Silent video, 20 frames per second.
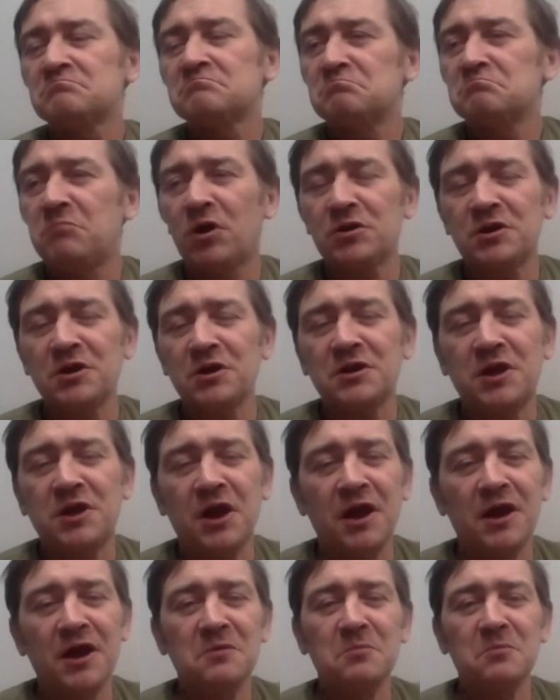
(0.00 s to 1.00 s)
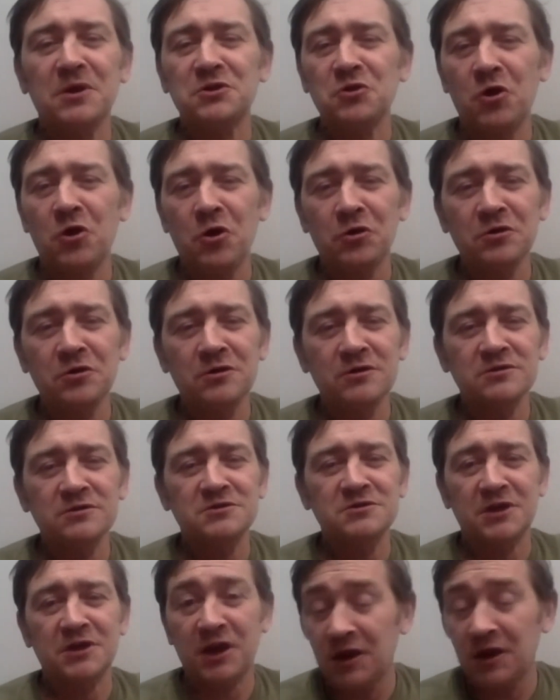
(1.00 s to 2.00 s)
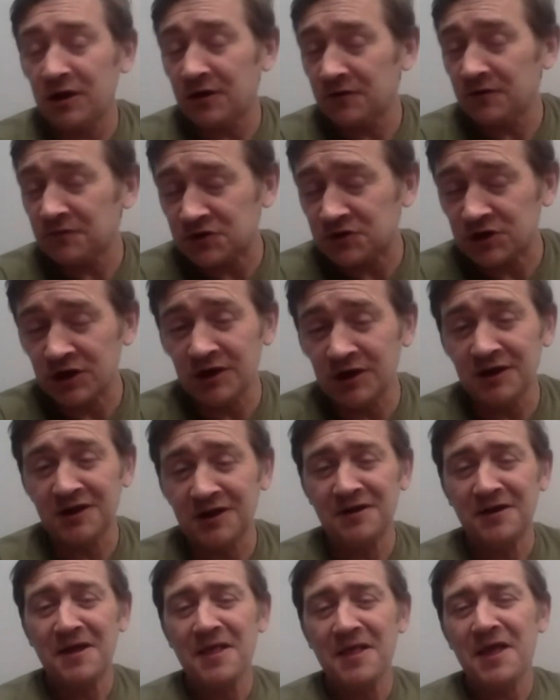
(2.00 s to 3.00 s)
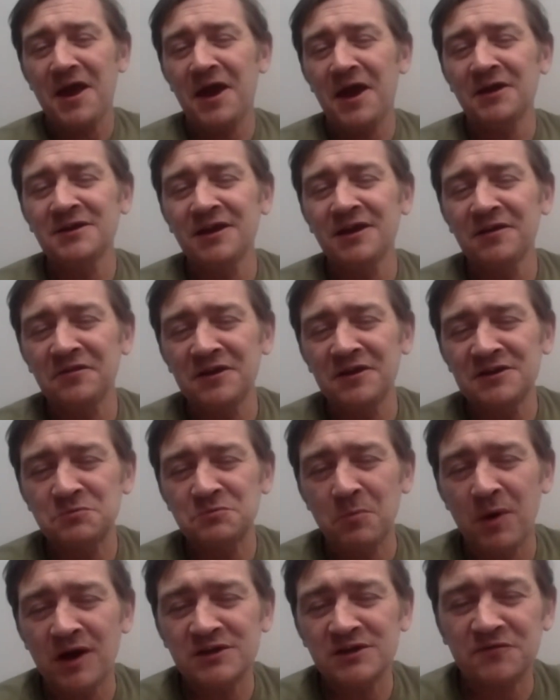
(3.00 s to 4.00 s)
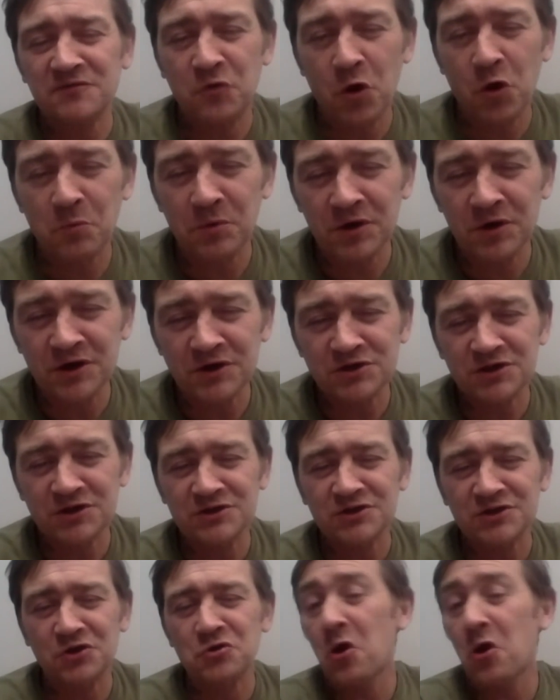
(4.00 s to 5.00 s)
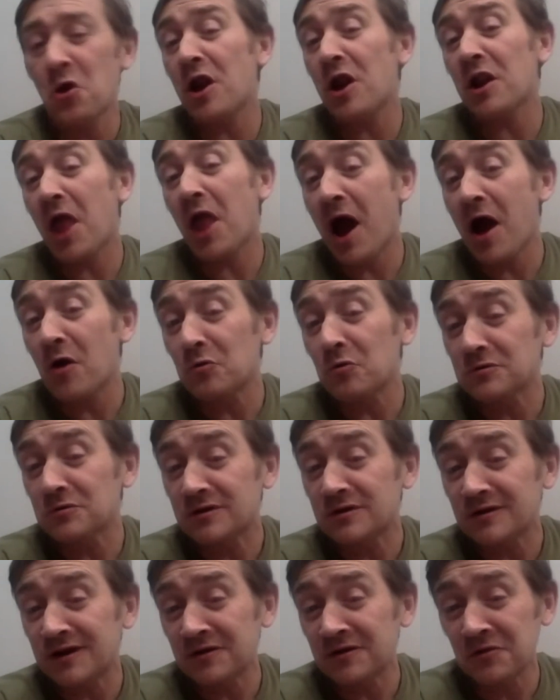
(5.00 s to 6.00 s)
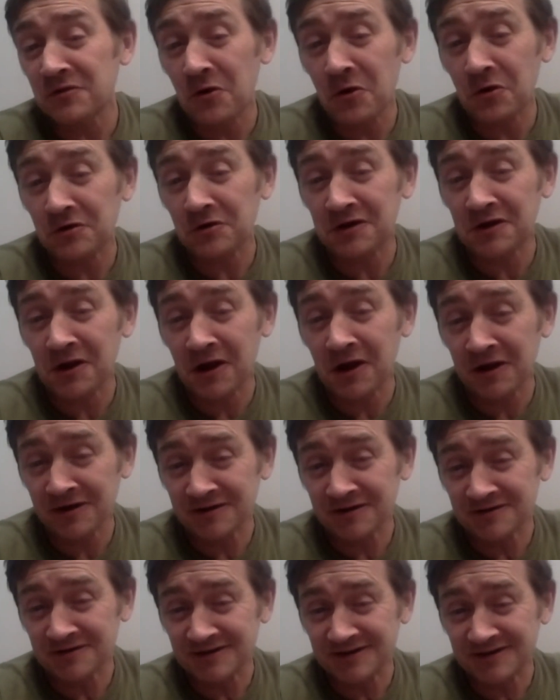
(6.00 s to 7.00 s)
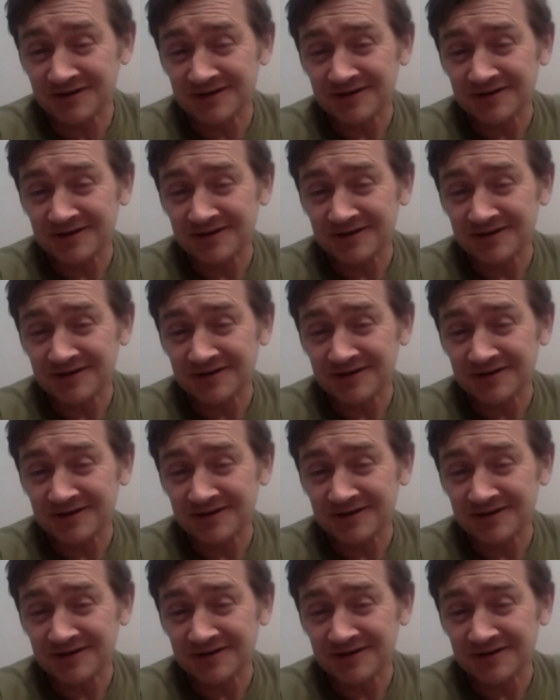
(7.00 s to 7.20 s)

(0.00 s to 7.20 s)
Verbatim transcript: Burger King, McDonald's, KFC, any of these massive corporations are not allowed in the Orkney Islands. Right